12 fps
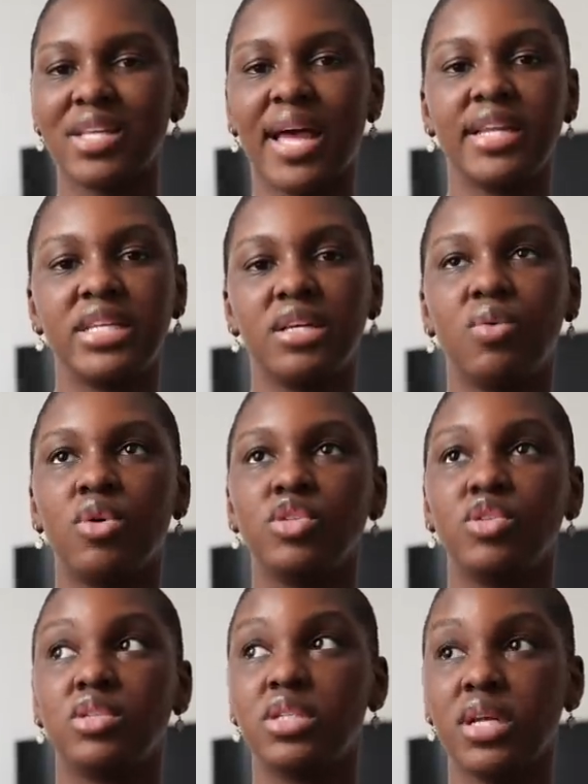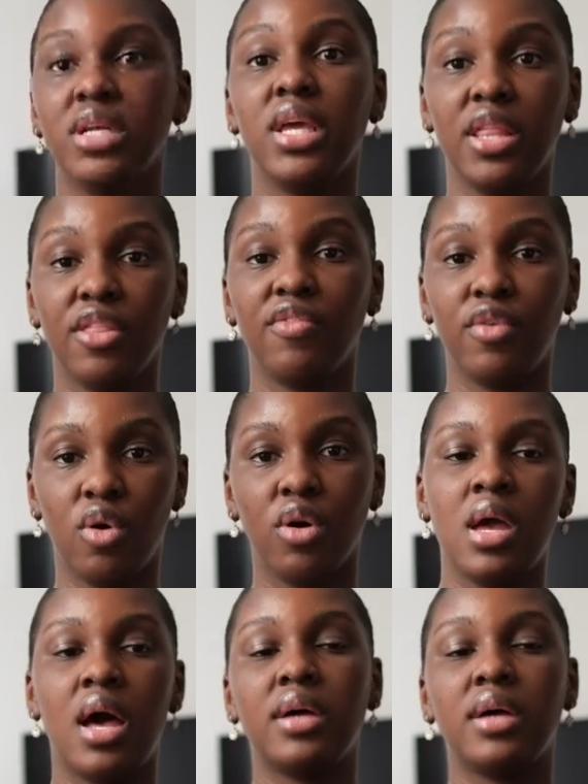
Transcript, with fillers: I didn't want to study in the vlog.